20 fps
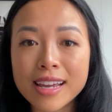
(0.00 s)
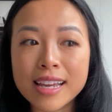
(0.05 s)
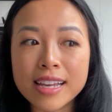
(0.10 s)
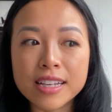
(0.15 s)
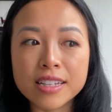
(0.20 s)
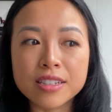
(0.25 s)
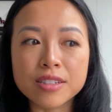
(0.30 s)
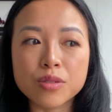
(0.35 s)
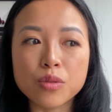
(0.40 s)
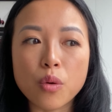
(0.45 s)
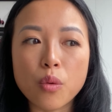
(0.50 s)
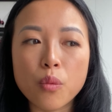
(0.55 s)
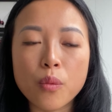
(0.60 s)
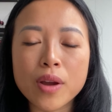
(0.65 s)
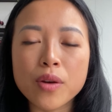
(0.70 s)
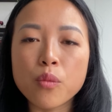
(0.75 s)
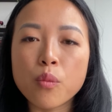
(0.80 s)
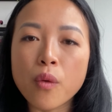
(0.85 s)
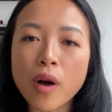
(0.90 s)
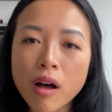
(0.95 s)
is
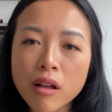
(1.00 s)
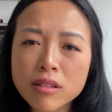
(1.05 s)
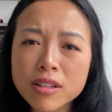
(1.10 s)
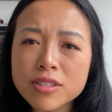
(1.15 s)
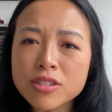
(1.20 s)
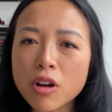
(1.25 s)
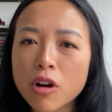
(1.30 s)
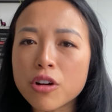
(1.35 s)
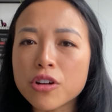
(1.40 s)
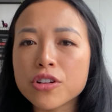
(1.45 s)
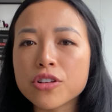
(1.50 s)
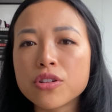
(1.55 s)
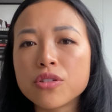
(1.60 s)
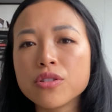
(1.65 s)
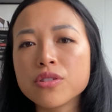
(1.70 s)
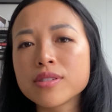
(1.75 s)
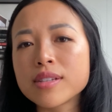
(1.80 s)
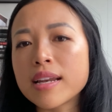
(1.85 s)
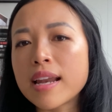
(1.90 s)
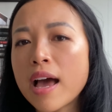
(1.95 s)
when wellness
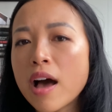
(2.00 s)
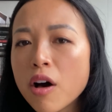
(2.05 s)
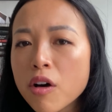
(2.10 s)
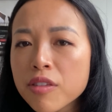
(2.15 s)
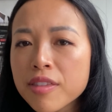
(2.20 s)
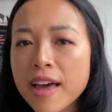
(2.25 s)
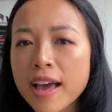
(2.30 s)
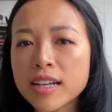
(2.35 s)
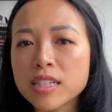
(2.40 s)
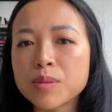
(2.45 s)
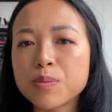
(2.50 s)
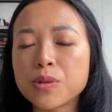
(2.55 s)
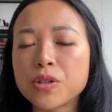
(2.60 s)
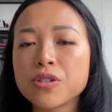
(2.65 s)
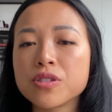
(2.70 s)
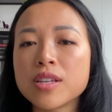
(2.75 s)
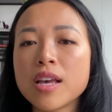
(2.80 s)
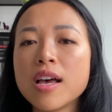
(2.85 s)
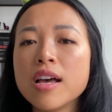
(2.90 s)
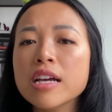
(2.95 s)
articles and health
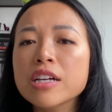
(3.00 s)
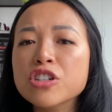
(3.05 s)
experts